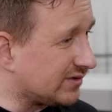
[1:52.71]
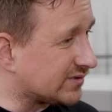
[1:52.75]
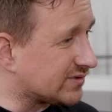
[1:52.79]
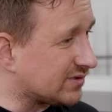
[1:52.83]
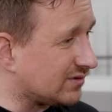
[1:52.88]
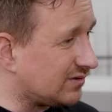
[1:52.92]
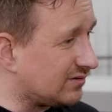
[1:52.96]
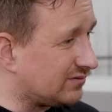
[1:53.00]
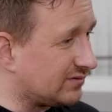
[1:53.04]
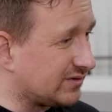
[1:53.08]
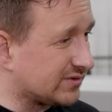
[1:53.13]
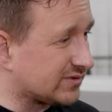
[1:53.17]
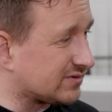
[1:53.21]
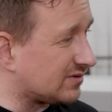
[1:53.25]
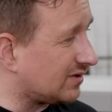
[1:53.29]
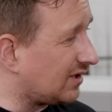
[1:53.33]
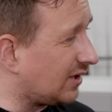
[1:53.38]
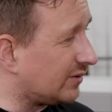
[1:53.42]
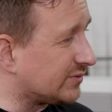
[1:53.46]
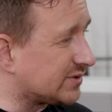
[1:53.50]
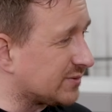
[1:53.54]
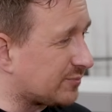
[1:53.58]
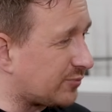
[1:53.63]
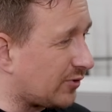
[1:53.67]
There's
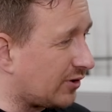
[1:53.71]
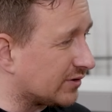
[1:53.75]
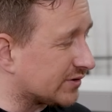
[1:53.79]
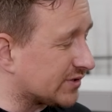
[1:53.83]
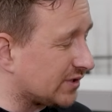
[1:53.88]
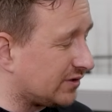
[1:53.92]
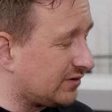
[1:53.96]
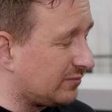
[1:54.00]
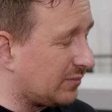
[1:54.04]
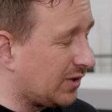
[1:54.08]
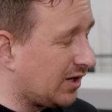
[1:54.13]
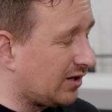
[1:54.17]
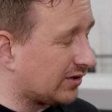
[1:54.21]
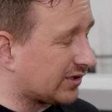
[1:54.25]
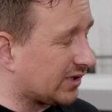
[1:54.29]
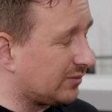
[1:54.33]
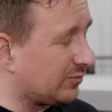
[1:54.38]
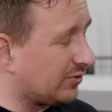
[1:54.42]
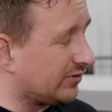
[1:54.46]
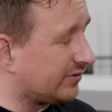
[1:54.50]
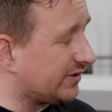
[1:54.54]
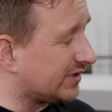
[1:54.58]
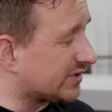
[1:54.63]
loads of products on the market, but